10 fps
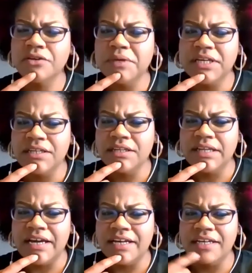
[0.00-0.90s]
You mean
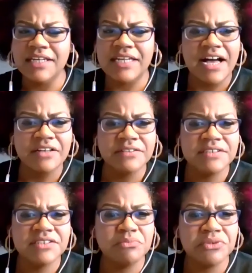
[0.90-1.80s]
like in
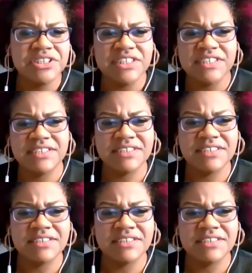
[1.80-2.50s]
houses and bridges?